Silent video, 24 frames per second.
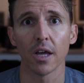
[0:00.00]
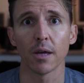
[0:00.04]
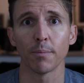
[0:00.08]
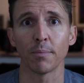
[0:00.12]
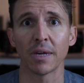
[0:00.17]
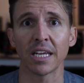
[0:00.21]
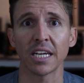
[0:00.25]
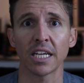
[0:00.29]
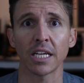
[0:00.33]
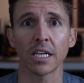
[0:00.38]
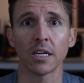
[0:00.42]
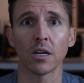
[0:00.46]

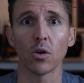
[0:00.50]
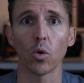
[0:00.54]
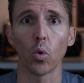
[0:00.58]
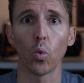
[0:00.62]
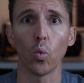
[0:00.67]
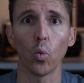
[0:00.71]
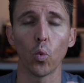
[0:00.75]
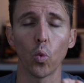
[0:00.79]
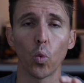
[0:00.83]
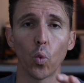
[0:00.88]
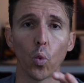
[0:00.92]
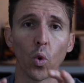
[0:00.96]
Meaning
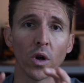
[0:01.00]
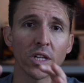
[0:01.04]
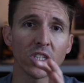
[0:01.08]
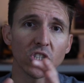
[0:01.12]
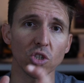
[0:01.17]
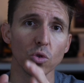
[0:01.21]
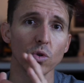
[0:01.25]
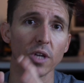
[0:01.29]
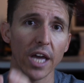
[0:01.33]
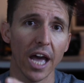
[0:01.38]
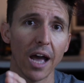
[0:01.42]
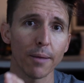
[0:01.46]

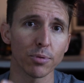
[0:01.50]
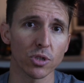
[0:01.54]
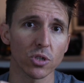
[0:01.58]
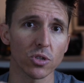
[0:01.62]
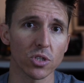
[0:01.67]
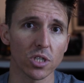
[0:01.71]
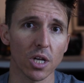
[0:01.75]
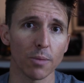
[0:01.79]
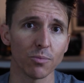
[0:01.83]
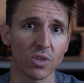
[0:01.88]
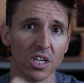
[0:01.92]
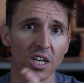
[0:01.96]
once you capture
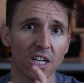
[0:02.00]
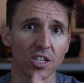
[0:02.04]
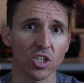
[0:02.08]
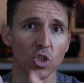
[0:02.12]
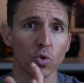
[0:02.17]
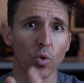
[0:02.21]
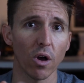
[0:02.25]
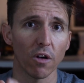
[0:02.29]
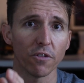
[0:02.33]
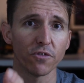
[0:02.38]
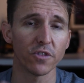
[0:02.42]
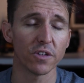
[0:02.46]
something in
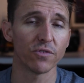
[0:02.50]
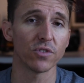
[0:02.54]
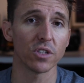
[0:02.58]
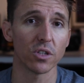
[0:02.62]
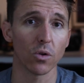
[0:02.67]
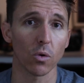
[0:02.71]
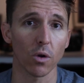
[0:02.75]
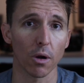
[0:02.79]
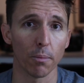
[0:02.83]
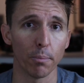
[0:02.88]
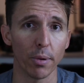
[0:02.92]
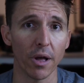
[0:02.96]
1250
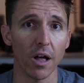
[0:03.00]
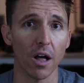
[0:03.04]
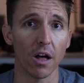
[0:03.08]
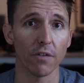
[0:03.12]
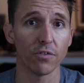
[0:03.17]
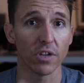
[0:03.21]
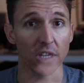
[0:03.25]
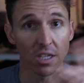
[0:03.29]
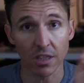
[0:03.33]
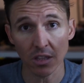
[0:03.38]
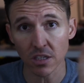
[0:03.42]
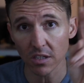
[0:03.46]
or
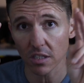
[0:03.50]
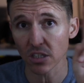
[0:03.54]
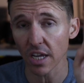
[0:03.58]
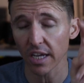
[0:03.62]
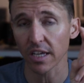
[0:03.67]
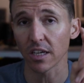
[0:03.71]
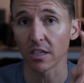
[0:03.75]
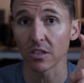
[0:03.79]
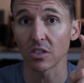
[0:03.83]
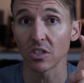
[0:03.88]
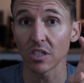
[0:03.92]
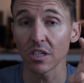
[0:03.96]
above in the
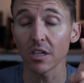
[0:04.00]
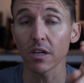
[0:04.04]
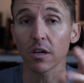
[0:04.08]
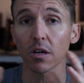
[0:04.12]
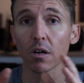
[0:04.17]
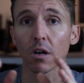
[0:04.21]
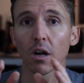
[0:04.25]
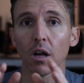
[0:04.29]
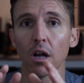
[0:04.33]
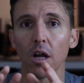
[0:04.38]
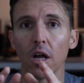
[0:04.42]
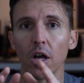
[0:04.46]
second
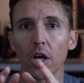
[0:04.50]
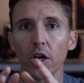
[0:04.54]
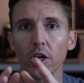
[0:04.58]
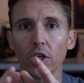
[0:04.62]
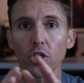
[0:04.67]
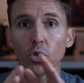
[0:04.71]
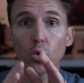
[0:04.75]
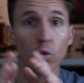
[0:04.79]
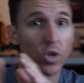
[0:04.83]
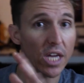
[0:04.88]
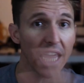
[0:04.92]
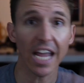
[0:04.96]
tier,
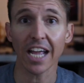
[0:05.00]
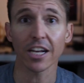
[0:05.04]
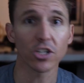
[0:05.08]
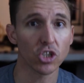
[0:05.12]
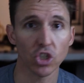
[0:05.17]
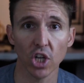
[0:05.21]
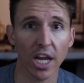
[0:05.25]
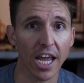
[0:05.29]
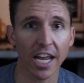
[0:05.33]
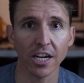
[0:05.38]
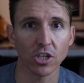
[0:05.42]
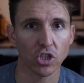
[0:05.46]
you can't
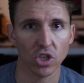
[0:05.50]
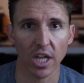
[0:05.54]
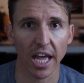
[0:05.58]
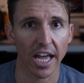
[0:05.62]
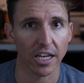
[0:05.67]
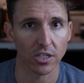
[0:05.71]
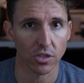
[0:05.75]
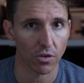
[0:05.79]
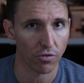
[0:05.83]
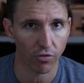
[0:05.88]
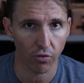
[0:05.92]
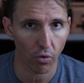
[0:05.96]
change
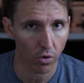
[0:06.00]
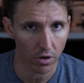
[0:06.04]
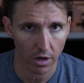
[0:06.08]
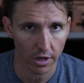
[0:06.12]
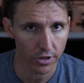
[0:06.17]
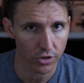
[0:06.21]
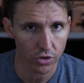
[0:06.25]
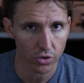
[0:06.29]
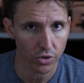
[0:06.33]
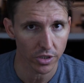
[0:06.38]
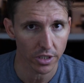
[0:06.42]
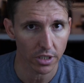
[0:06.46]
that to
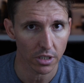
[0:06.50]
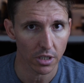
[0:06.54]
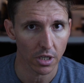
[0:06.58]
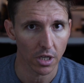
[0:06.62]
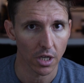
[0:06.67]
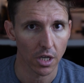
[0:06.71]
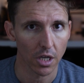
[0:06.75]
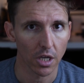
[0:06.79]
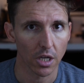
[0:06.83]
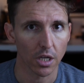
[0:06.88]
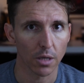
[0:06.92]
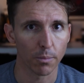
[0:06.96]
400
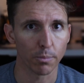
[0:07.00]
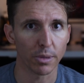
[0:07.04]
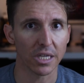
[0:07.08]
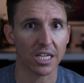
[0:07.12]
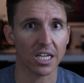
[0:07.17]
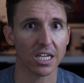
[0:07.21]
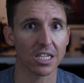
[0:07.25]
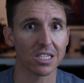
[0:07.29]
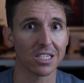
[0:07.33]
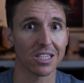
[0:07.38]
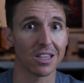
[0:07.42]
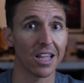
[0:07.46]

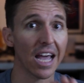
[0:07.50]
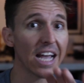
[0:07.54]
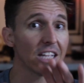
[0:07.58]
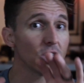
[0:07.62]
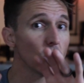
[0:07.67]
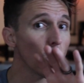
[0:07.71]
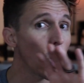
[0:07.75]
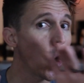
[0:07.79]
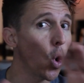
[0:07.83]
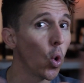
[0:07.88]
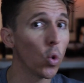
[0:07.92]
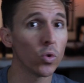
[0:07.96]
because that's
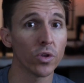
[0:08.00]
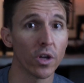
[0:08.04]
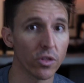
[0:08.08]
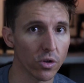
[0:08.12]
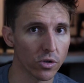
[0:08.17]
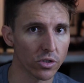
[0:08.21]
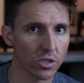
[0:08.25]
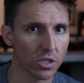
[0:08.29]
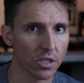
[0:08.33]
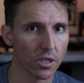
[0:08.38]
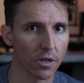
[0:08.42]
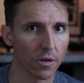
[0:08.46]
a whole
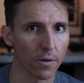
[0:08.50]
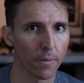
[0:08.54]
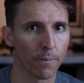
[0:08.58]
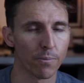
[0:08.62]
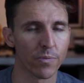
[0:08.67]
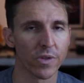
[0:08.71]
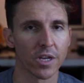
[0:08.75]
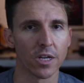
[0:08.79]
nother tier.